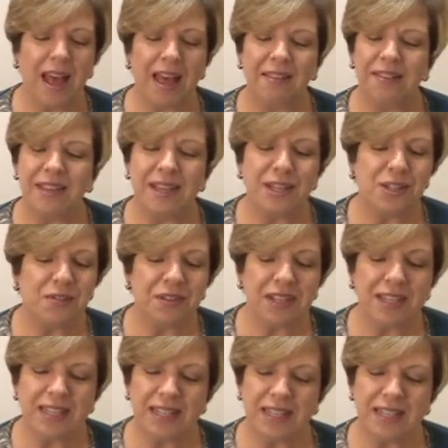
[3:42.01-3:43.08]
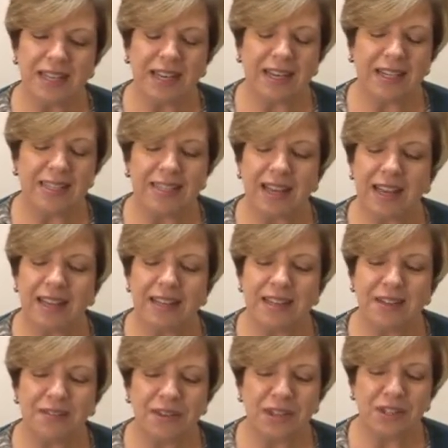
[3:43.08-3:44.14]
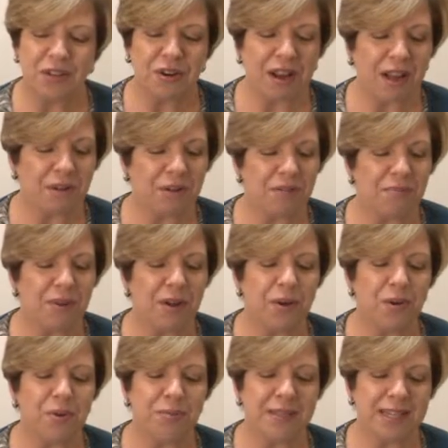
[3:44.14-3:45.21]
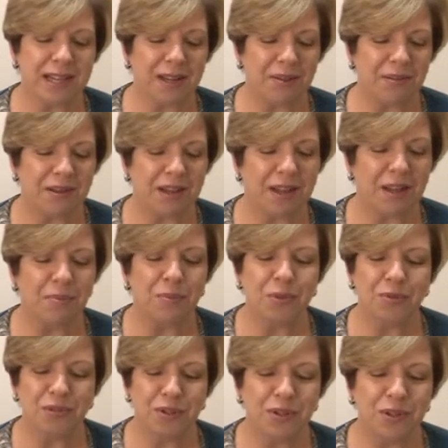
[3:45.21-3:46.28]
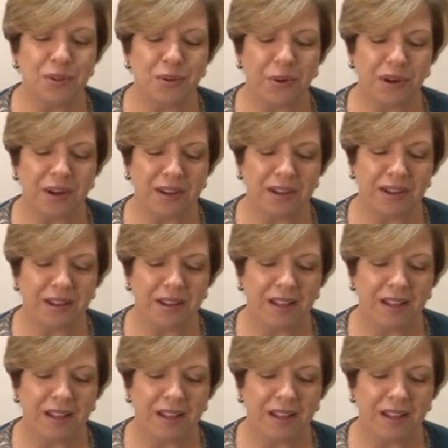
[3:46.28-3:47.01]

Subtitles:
At the age of 18, I decided to venture out of my hometown and move to New York.